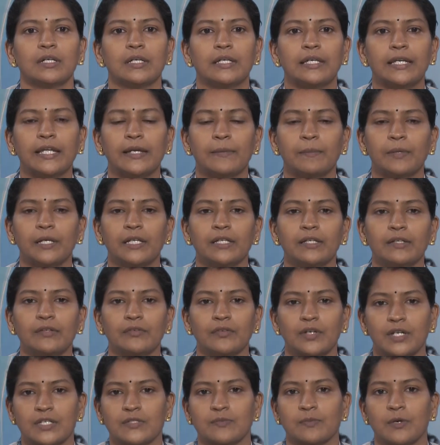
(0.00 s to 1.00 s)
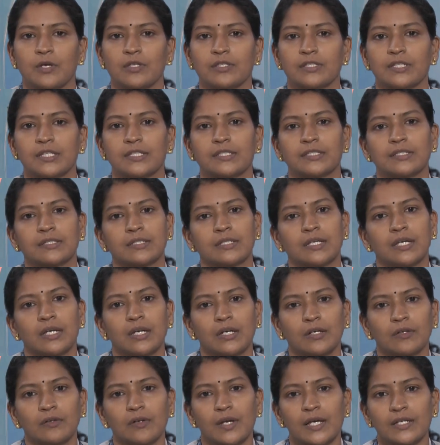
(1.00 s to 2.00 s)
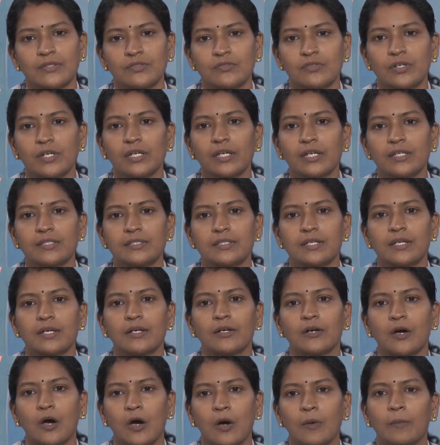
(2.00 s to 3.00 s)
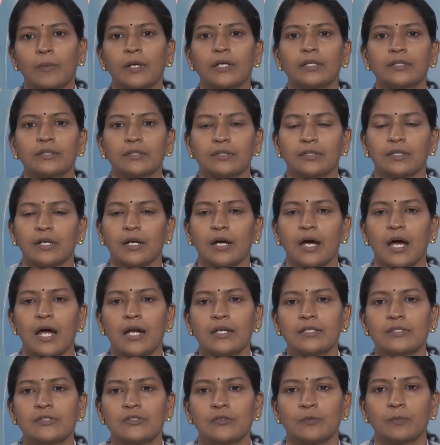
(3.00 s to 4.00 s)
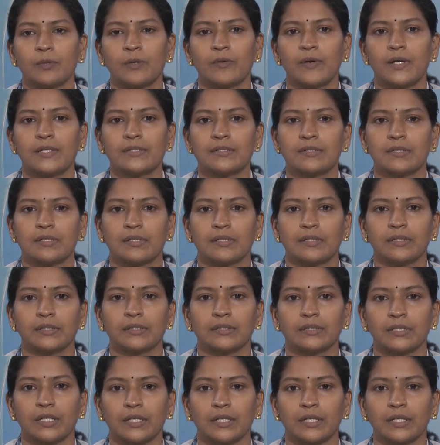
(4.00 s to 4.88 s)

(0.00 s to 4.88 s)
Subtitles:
labeled responses. Clustering is a common unsupervised learning